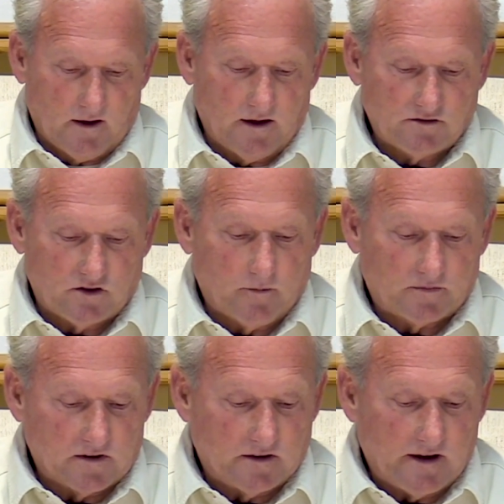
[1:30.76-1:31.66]
Let's
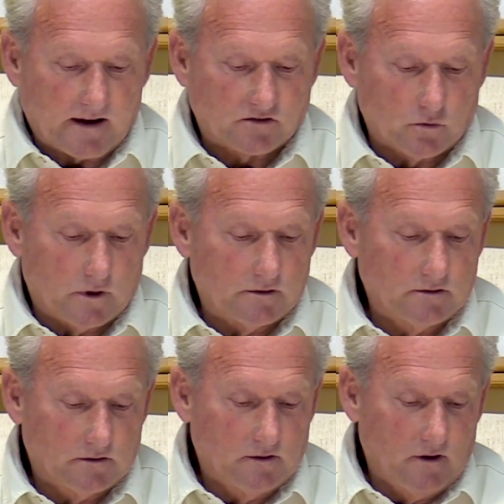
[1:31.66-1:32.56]
jump to the next one.
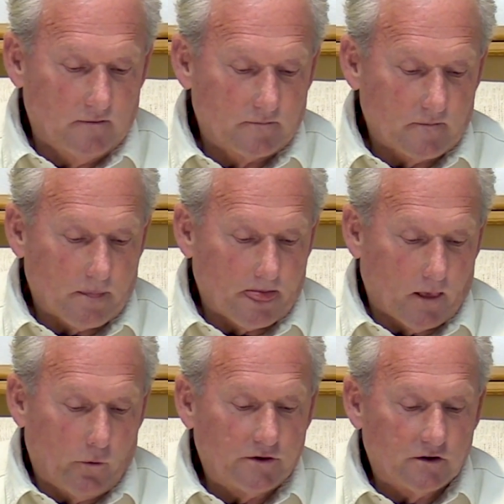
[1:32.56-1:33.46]

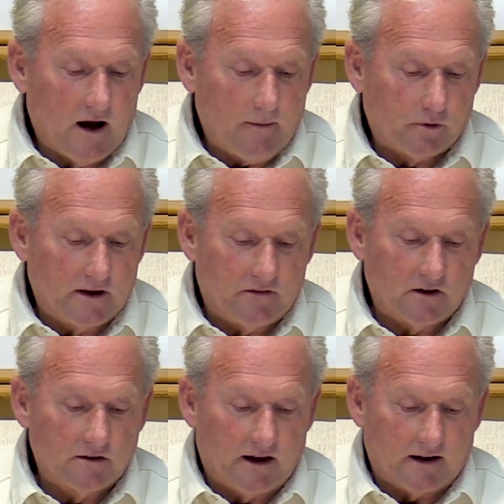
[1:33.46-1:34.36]
We do not
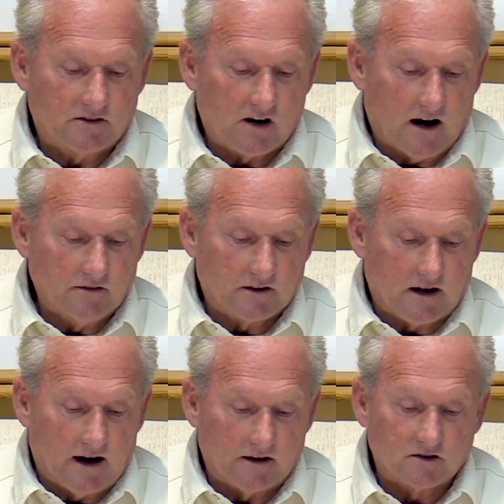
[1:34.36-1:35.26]
believe that a child of
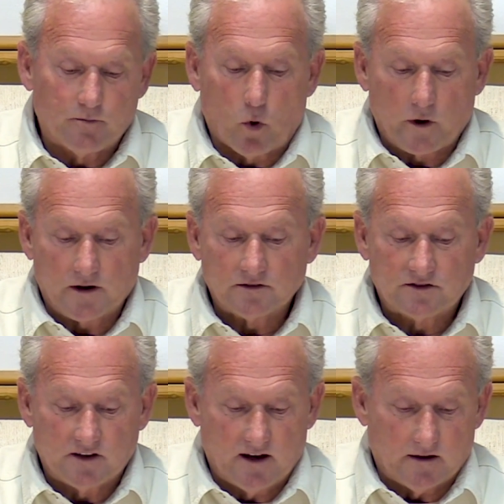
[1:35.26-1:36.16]
God is born in
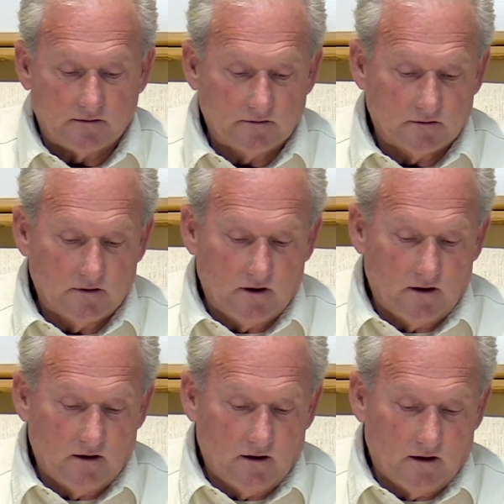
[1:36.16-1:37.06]
sin,
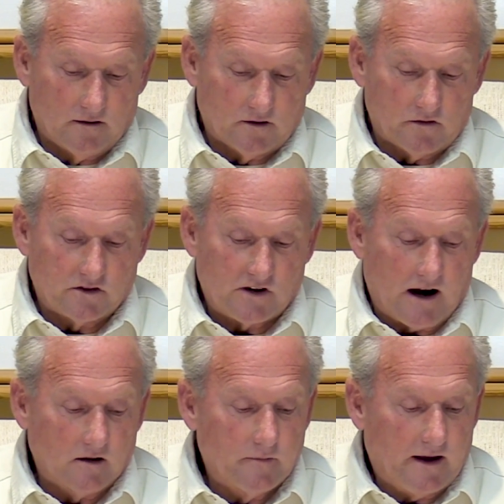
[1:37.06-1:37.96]
though the
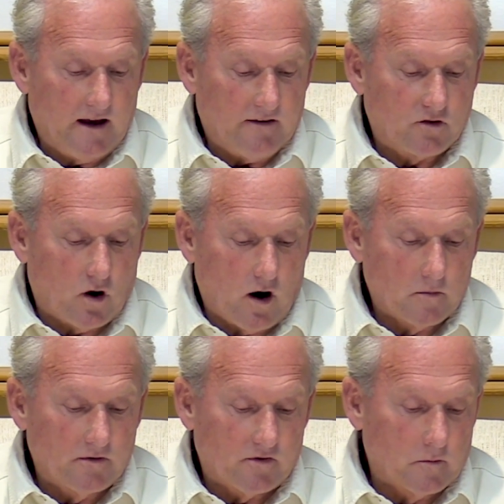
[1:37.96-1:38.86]
child may have
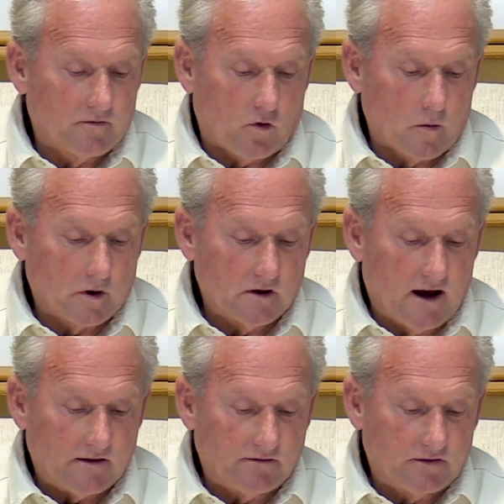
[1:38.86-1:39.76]
karma from a former
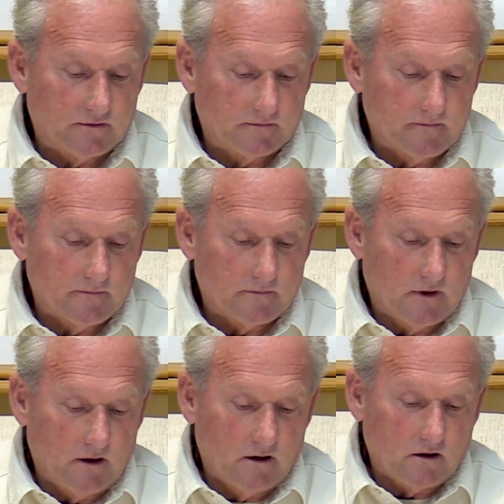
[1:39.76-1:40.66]
life.
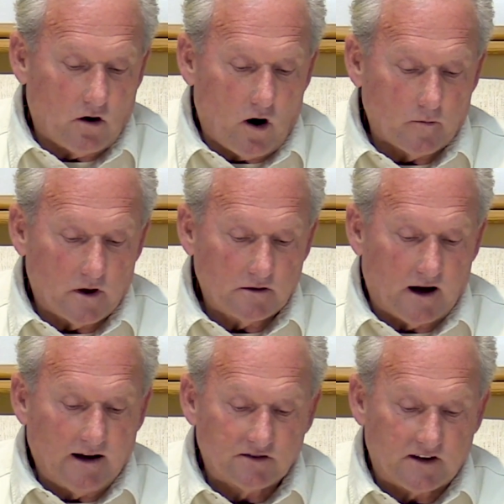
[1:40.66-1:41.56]
Karma,
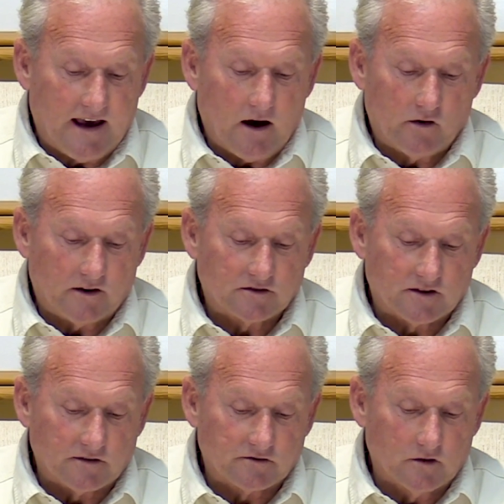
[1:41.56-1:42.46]
God's accounting
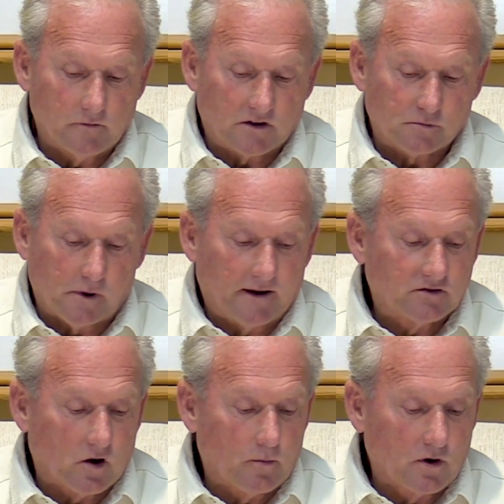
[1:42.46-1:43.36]
system,
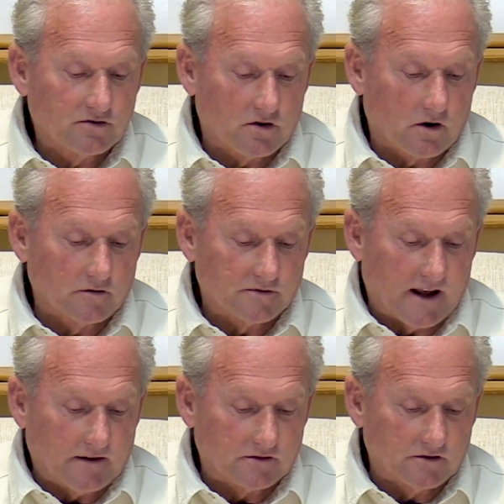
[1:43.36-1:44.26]
explains our birth
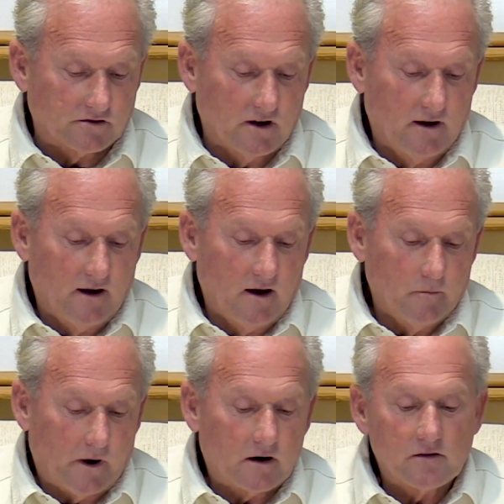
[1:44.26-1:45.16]
circumstances
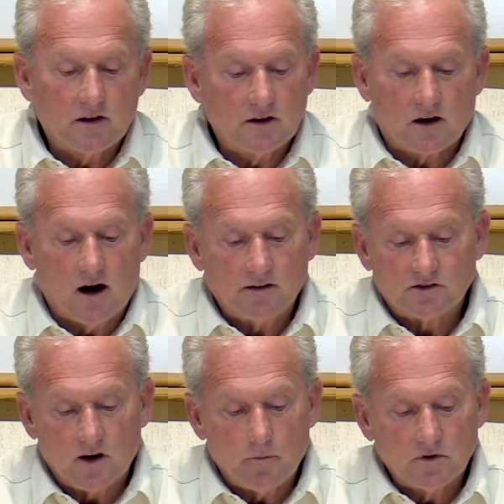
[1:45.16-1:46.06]
better than the
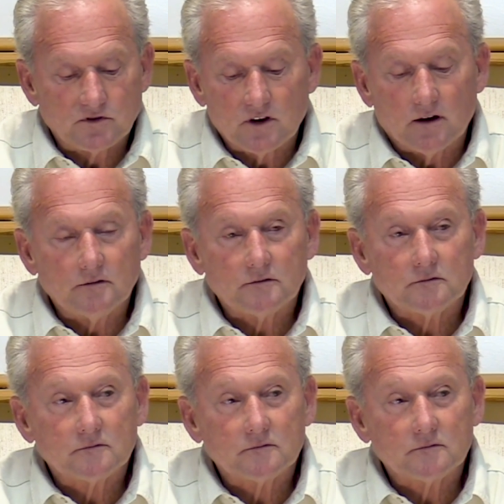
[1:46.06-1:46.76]
concept of sin.